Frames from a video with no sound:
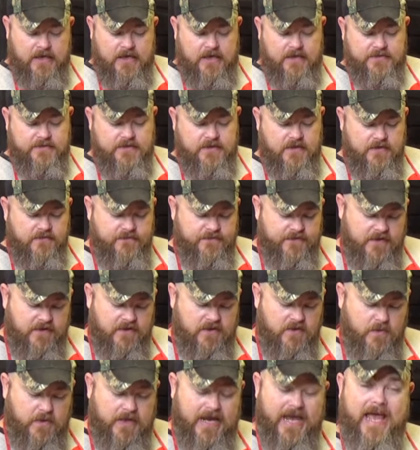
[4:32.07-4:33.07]
And so you figure
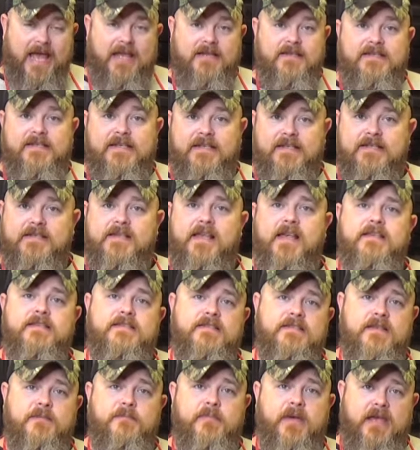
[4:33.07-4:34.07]
you want to add six
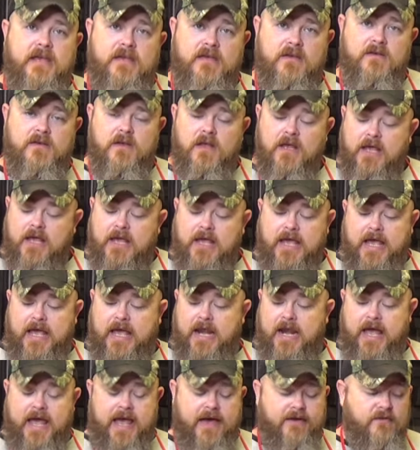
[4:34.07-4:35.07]
slices of bacon,
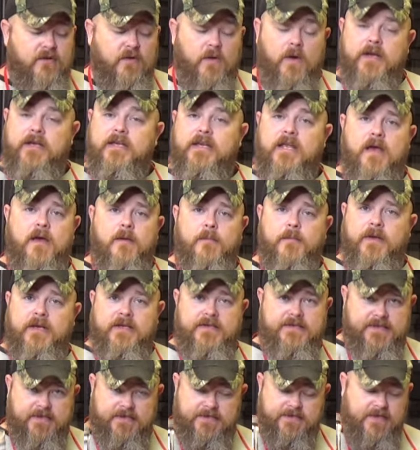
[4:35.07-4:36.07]
and I have no idea how many
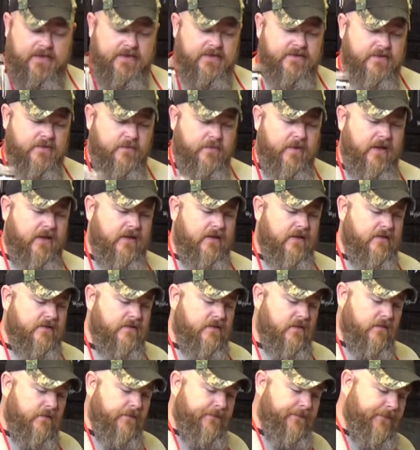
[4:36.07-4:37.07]
six slices of bacon is,
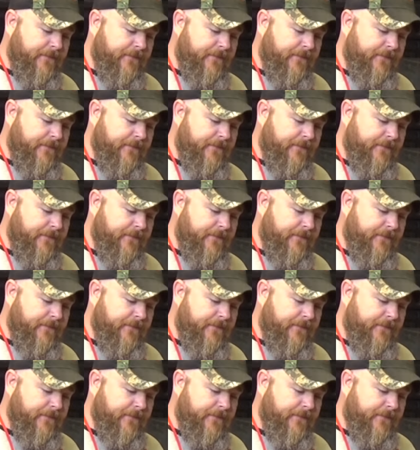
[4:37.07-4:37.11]
so